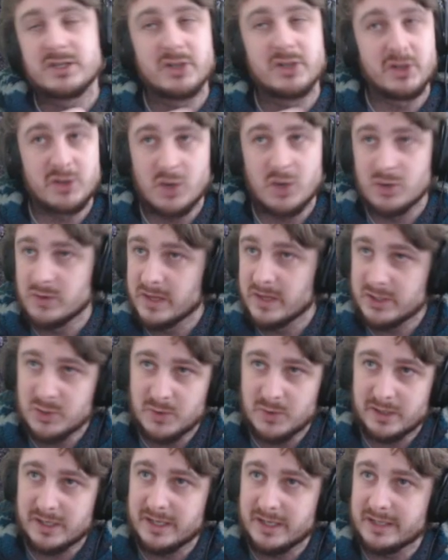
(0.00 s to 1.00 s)
You don't know that you
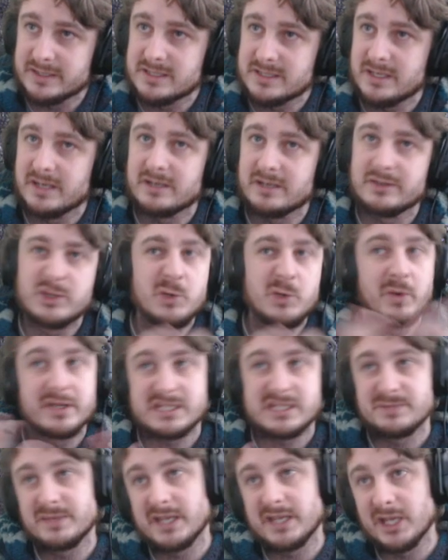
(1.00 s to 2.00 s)
are an outsider. You are
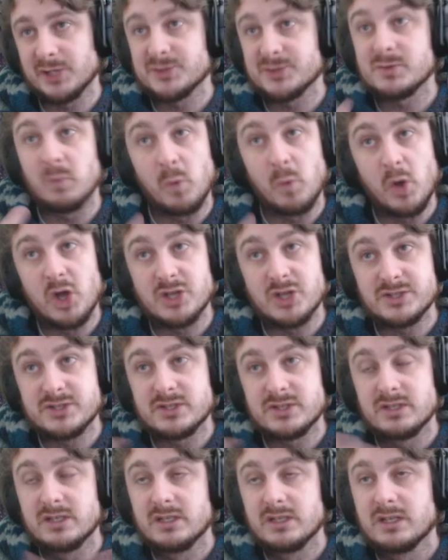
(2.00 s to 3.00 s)
something else worse.